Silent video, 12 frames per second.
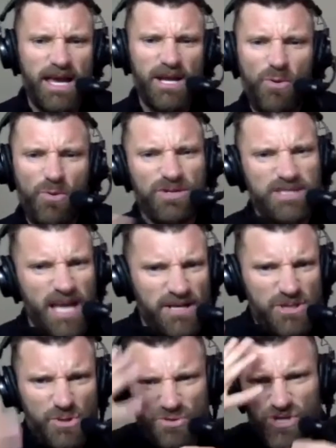I know where his
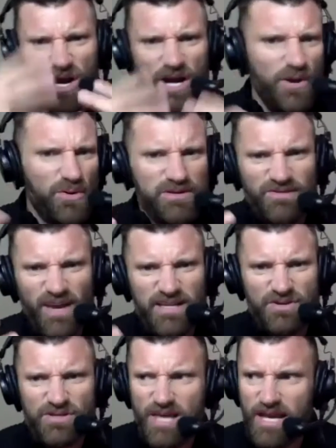tattoos are. I know what his face
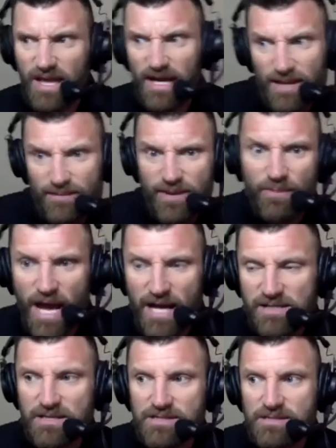looks like. Like, let me
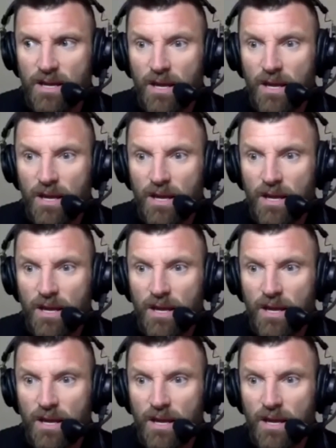practice.